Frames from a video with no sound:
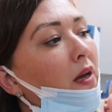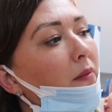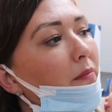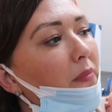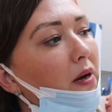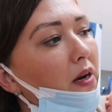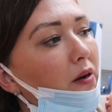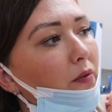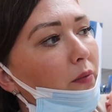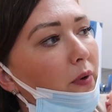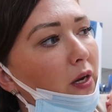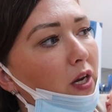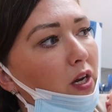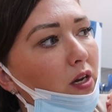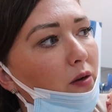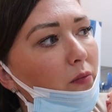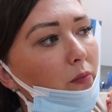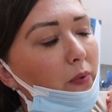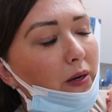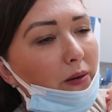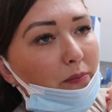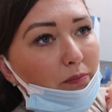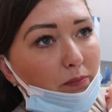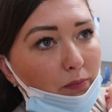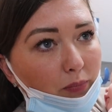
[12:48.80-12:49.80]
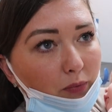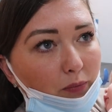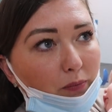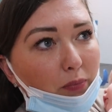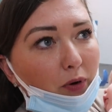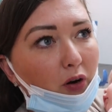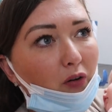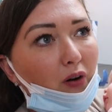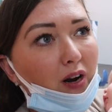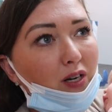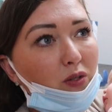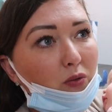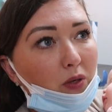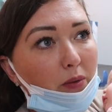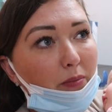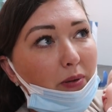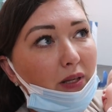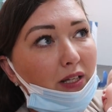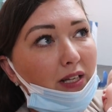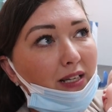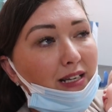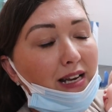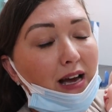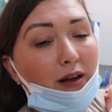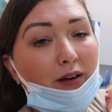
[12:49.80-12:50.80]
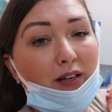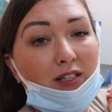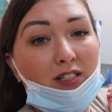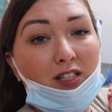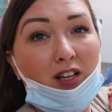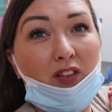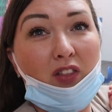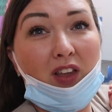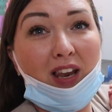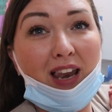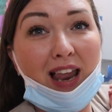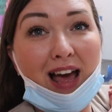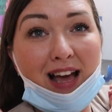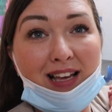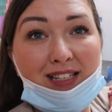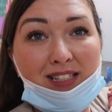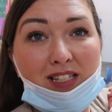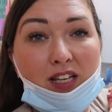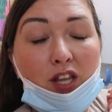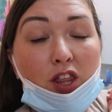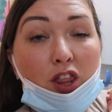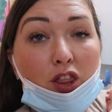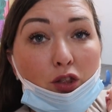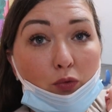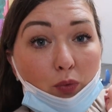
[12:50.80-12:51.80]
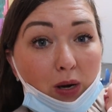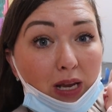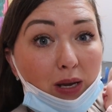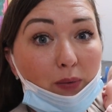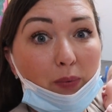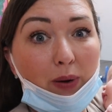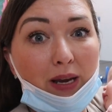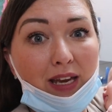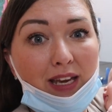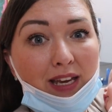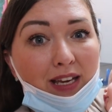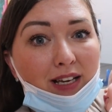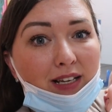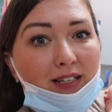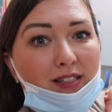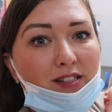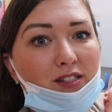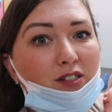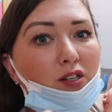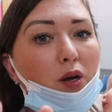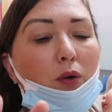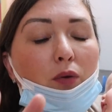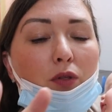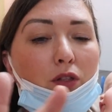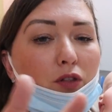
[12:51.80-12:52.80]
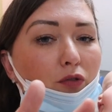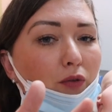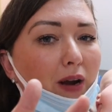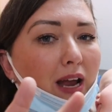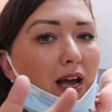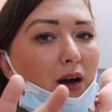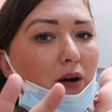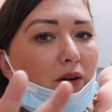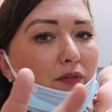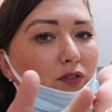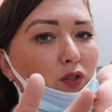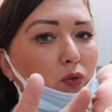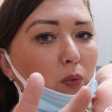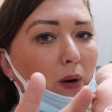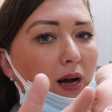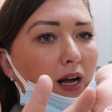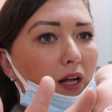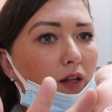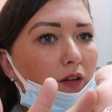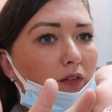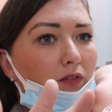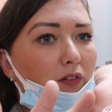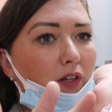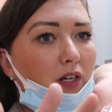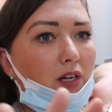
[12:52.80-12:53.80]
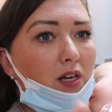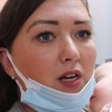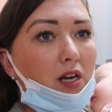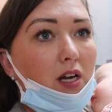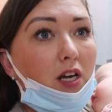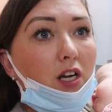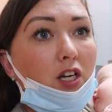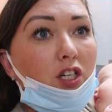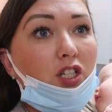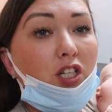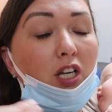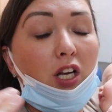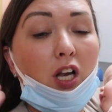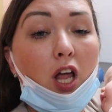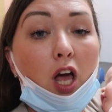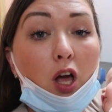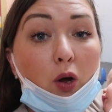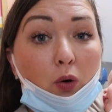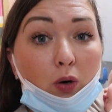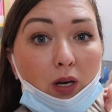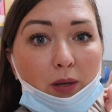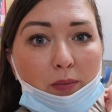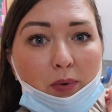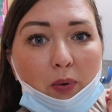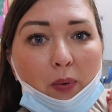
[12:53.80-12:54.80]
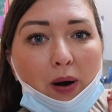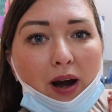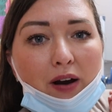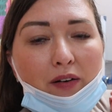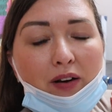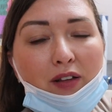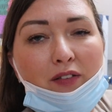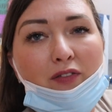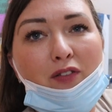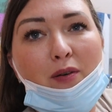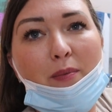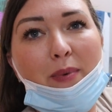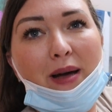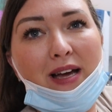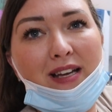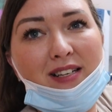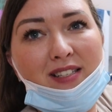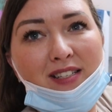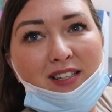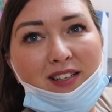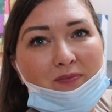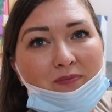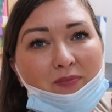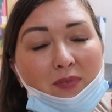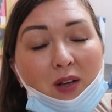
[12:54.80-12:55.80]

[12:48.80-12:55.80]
But we gradually build it down until the last 3 weeks, so 3 out of 12, she'll only be wearing it for bed.